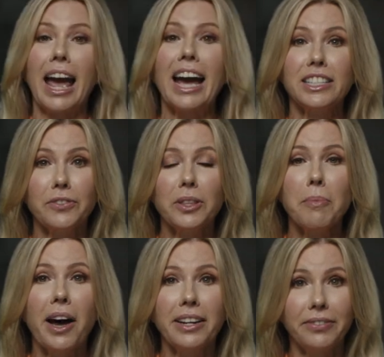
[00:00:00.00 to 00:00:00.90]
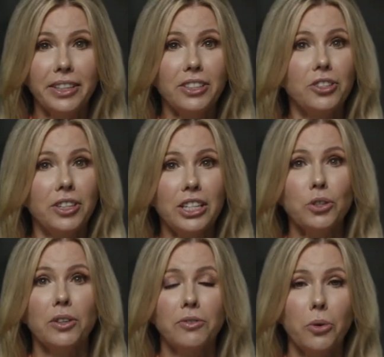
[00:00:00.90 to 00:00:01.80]
As for the minefields you need
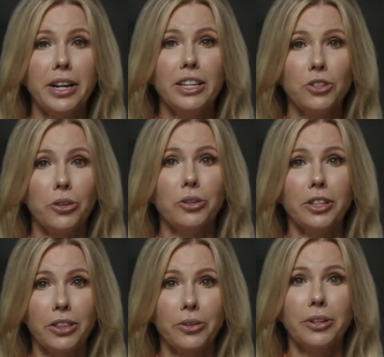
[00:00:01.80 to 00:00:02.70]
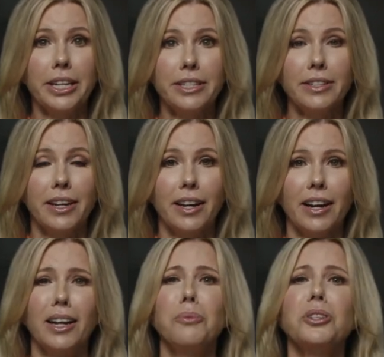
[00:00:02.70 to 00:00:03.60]
to avoid in your early 30s,
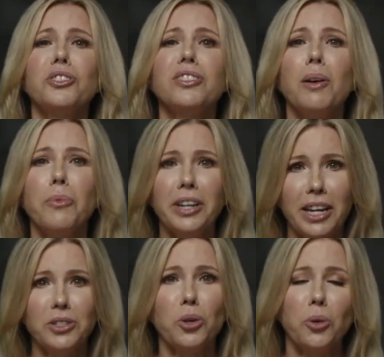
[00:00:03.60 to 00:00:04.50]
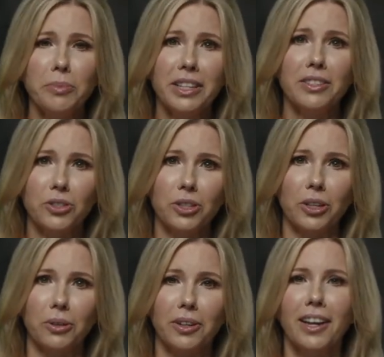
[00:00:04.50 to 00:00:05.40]
I wish someone had told me this
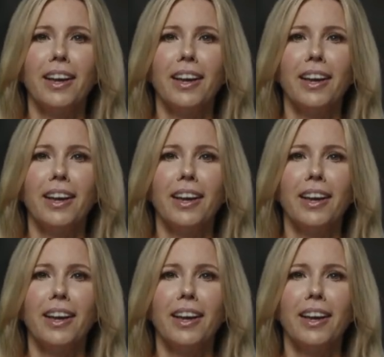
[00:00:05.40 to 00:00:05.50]
too.